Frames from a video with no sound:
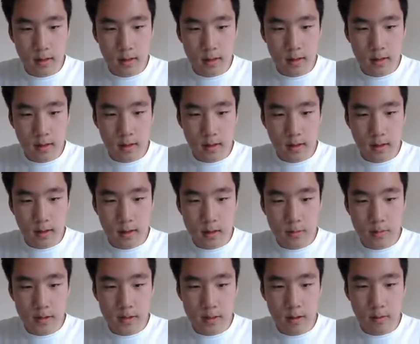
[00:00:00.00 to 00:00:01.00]
the
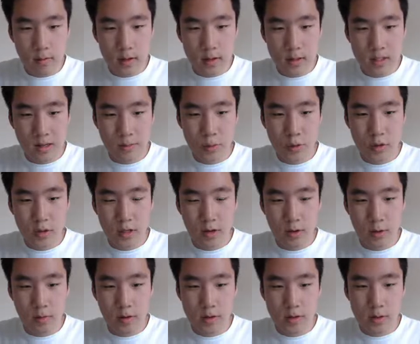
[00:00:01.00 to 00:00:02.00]
specific substring that we
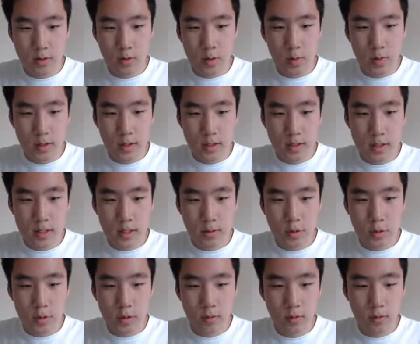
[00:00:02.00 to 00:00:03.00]
want. So we want a
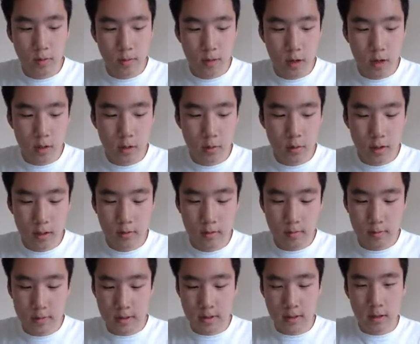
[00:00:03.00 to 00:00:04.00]
substring from all the way
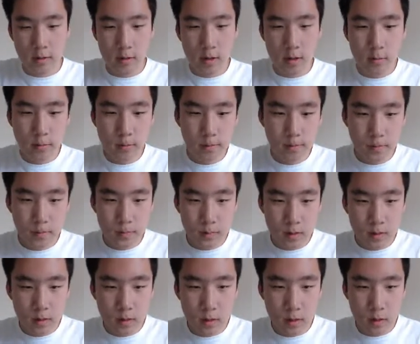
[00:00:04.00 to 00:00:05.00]
from 0
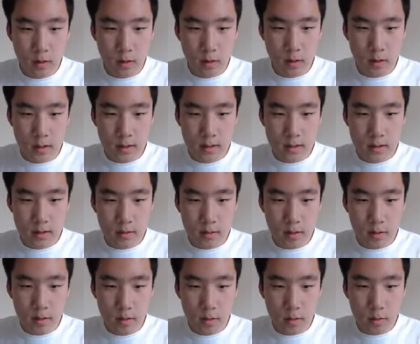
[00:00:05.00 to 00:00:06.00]
to
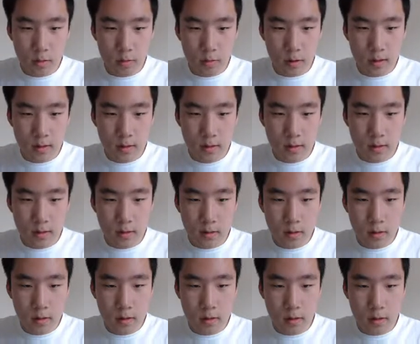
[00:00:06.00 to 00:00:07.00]
0, 1,
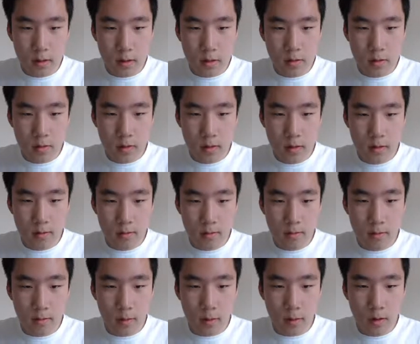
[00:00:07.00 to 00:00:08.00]
2, 3,
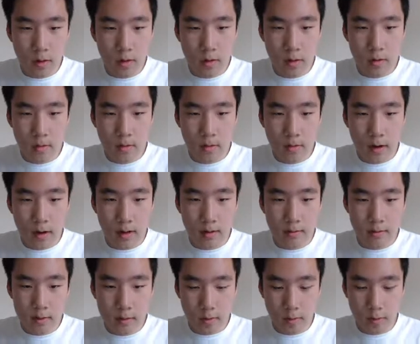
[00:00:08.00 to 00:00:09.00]
4, 5.
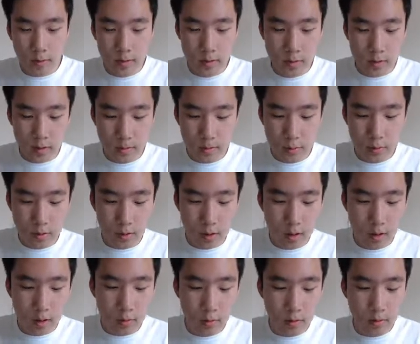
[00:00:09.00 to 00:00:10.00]
So we want a substring
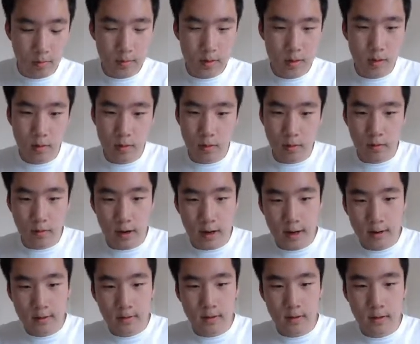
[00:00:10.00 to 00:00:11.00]
all the way from 0 to
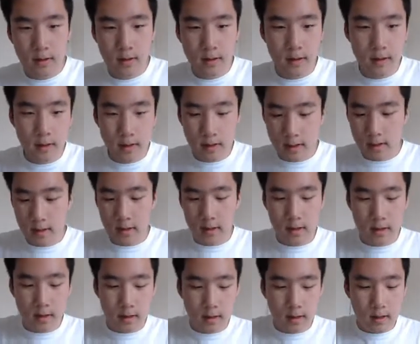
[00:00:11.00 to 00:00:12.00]
5.
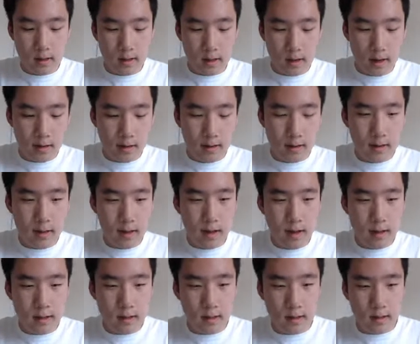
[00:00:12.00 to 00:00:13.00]
And
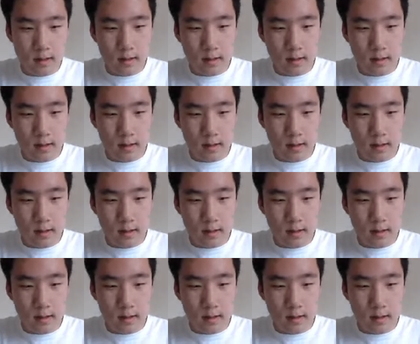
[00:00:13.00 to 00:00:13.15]
then